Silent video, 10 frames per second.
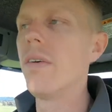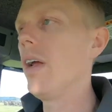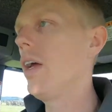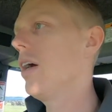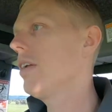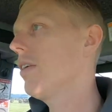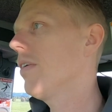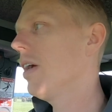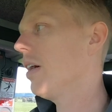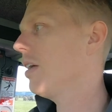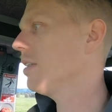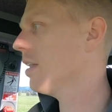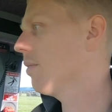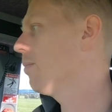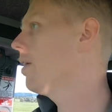Round and
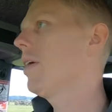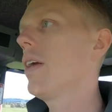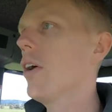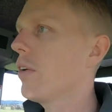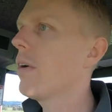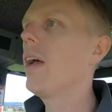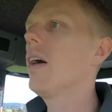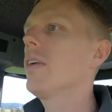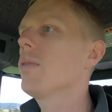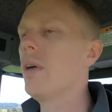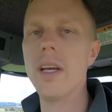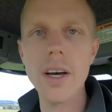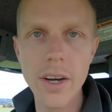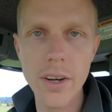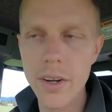round, the merry-go-round we
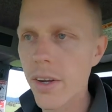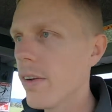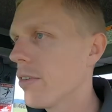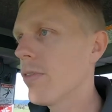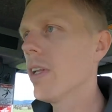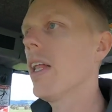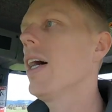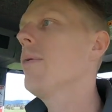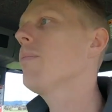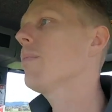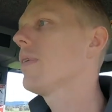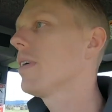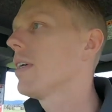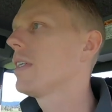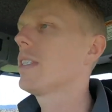go. Fill up,
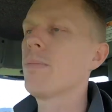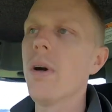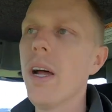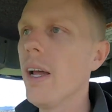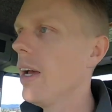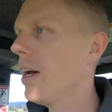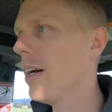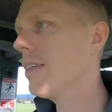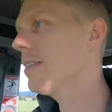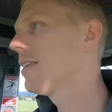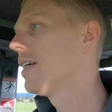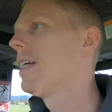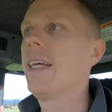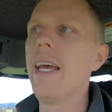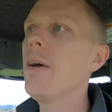spray out,
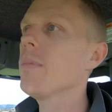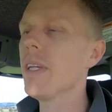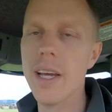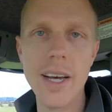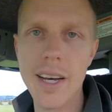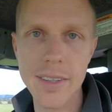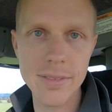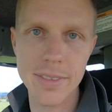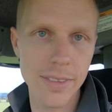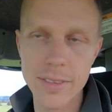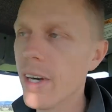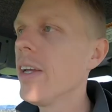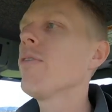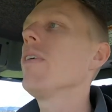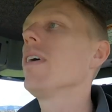empty out,
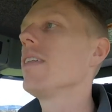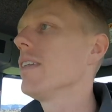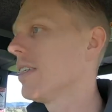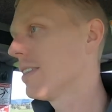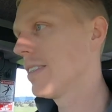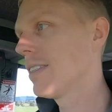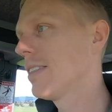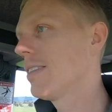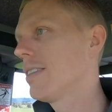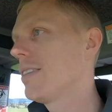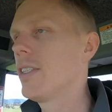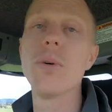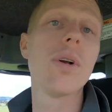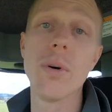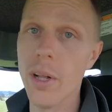refill.
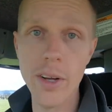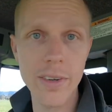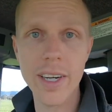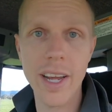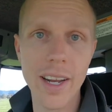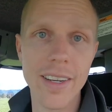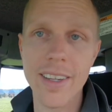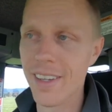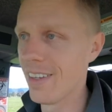Do it all over again.